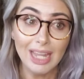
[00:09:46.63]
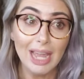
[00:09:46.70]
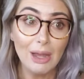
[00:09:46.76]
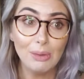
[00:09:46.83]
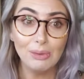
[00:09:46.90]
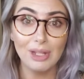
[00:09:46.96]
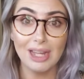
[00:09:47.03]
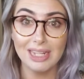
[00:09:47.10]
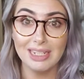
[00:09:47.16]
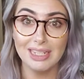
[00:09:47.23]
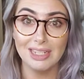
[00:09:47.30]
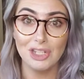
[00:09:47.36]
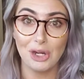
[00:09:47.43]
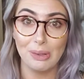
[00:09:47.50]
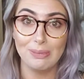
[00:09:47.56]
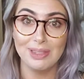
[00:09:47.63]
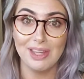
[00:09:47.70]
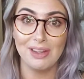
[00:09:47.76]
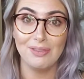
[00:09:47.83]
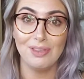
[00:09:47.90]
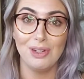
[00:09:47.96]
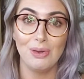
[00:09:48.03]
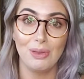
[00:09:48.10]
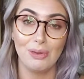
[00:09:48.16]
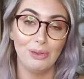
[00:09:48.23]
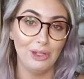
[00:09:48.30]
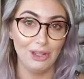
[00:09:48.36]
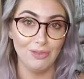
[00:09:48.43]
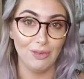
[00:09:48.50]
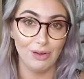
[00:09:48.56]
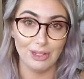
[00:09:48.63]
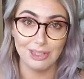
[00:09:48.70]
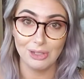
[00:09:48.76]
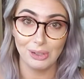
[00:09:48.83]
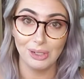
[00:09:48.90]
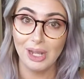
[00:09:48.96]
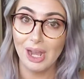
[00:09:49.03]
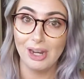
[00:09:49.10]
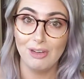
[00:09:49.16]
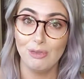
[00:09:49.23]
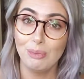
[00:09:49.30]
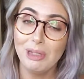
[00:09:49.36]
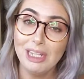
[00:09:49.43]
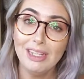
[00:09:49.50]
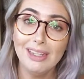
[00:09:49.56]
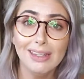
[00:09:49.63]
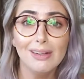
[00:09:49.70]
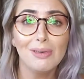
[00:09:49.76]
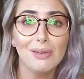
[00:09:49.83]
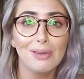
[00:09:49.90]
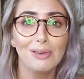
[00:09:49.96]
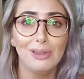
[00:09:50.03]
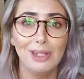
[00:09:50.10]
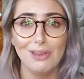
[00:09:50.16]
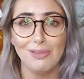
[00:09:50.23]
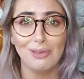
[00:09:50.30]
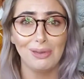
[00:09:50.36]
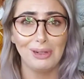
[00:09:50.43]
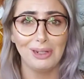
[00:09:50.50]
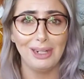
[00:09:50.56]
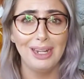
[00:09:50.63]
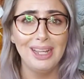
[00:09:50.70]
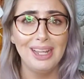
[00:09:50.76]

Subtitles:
outlined in terms of, you know, they're looking for a certain kind of blanket, or they're looking for